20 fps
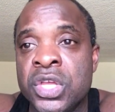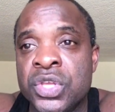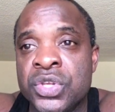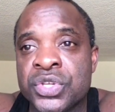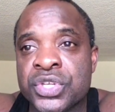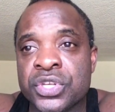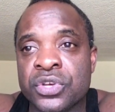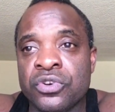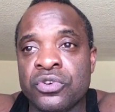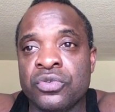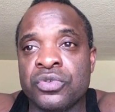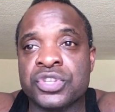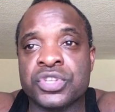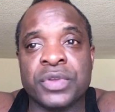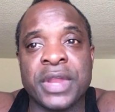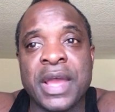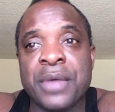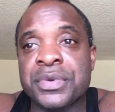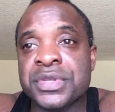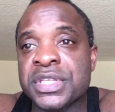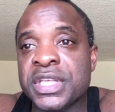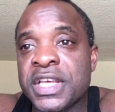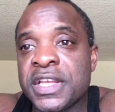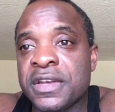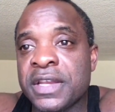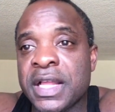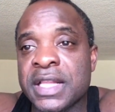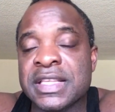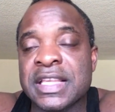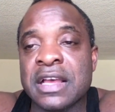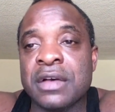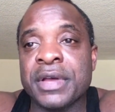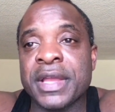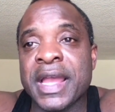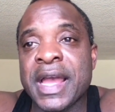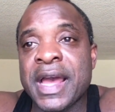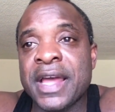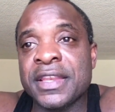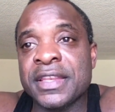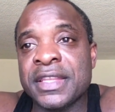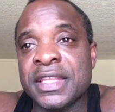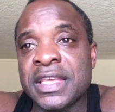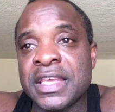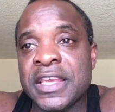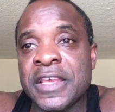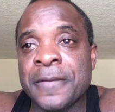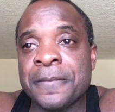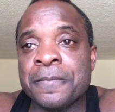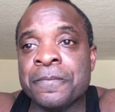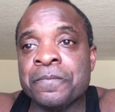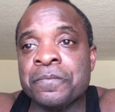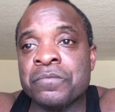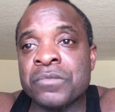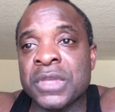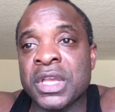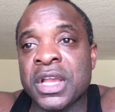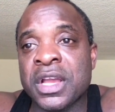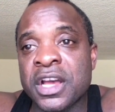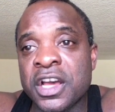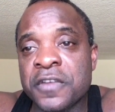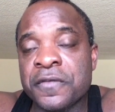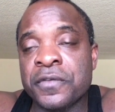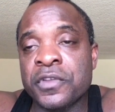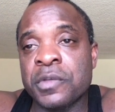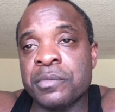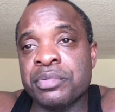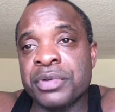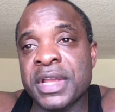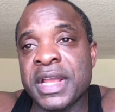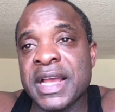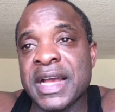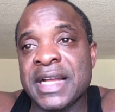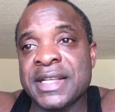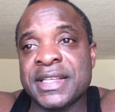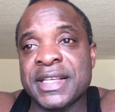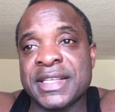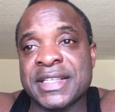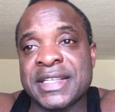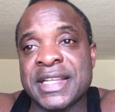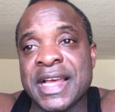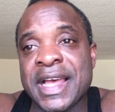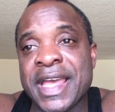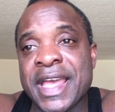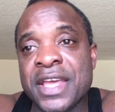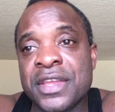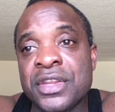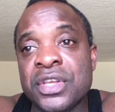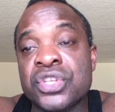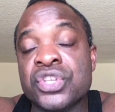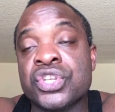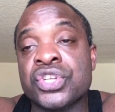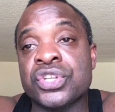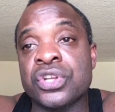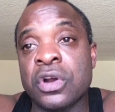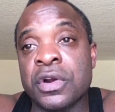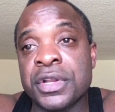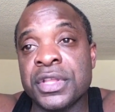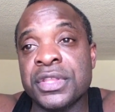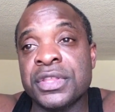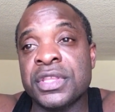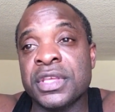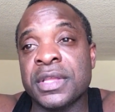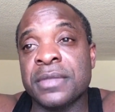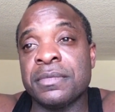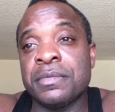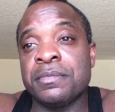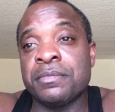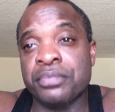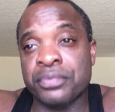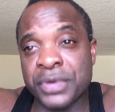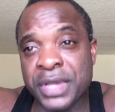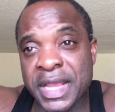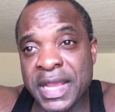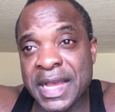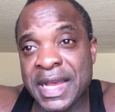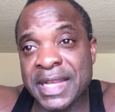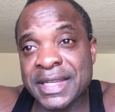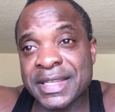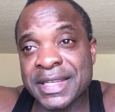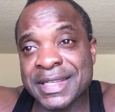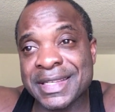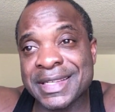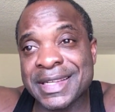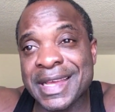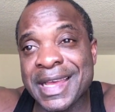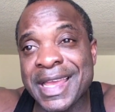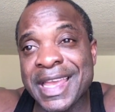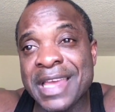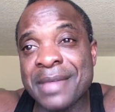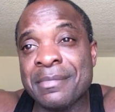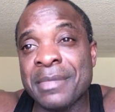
So that was it. That's how I got the cut for the pre-contest diet. Started the pre-contest diet.